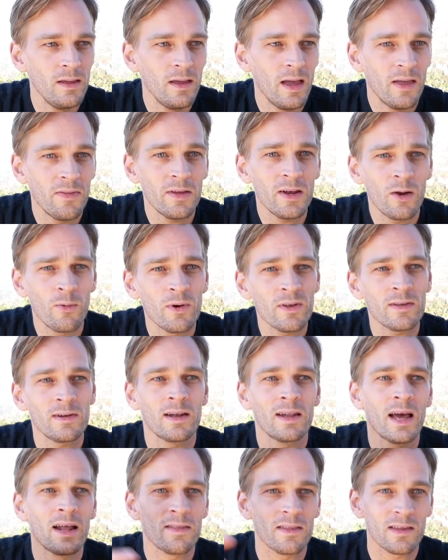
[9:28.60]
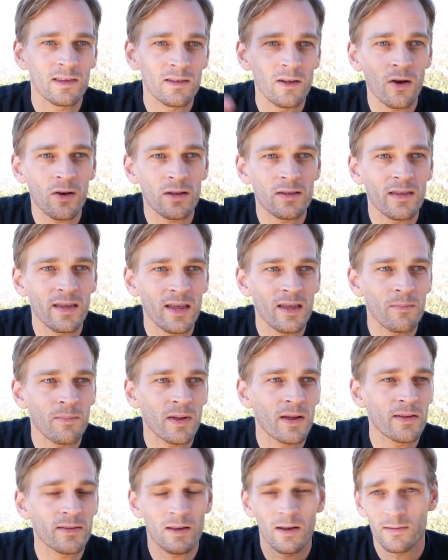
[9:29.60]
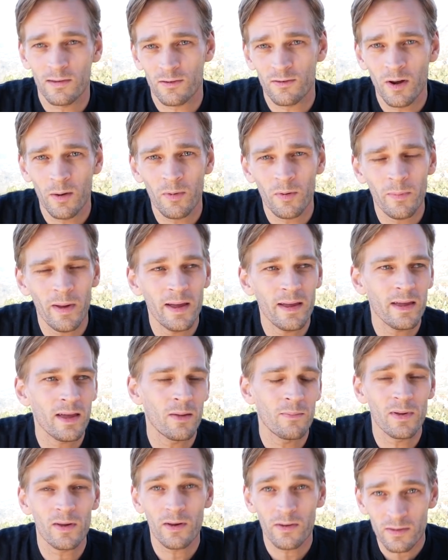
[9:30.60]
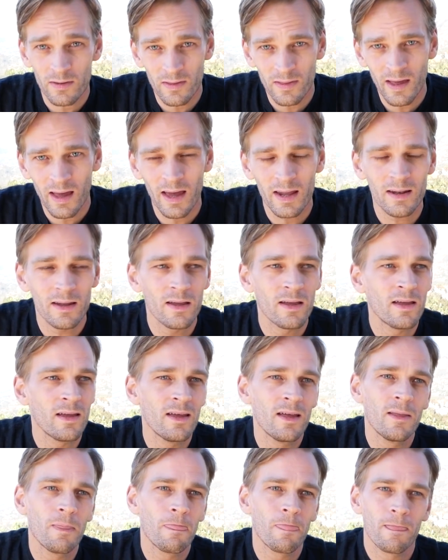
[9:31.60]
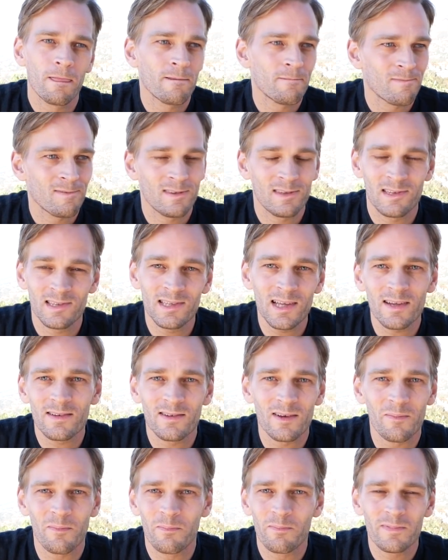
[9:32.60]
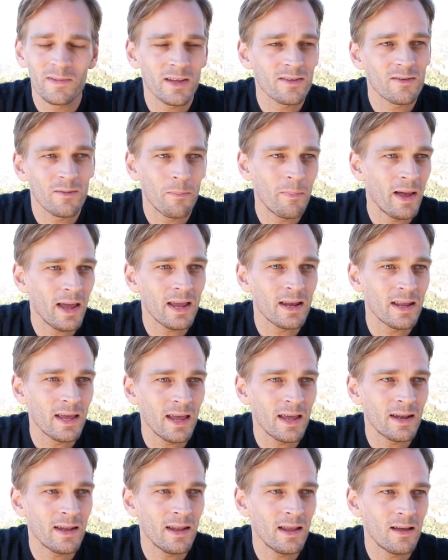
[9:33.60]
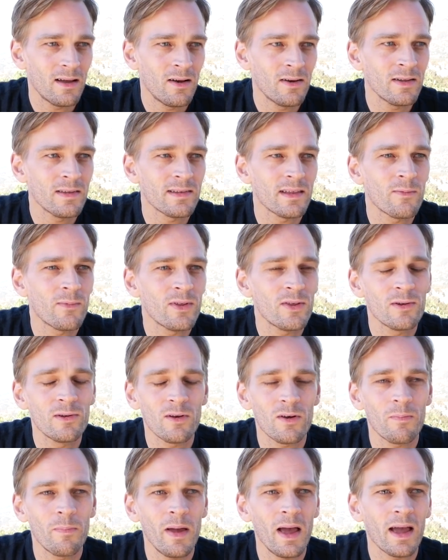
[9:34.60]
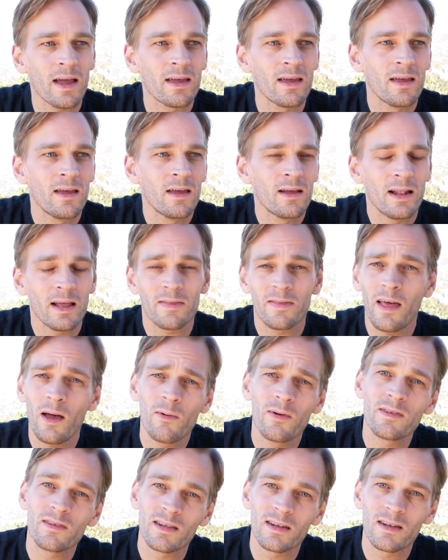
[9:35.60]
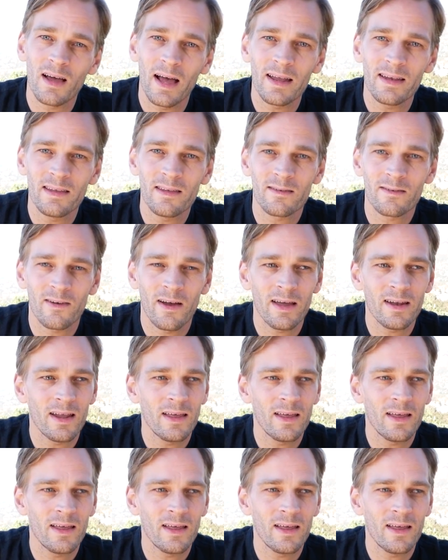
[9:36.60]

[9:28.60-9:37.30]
And then I wasn't allowed on the soccer team because I was a troublemaker, and because of that, such a pain. And honestly, when you look back, like that was the 90s, right?